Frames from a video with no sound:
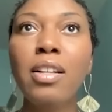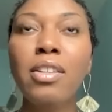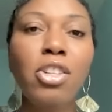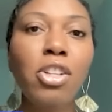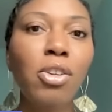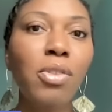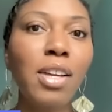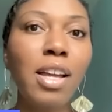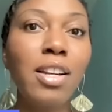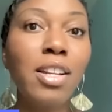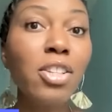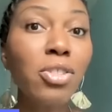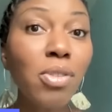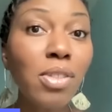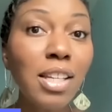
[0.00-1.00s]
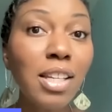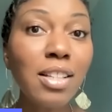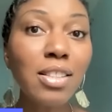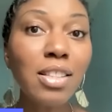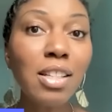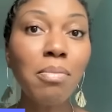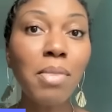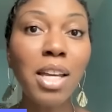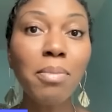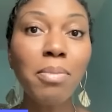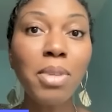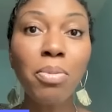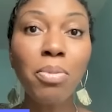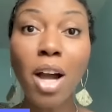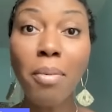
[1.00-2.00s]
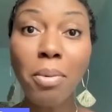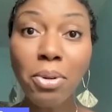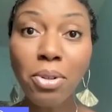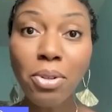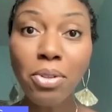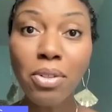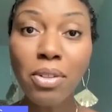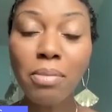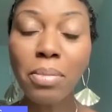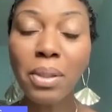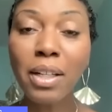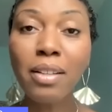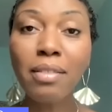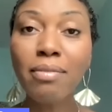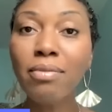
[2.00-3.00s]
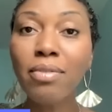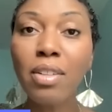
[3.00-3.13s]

you know, the initial things that may be probable, but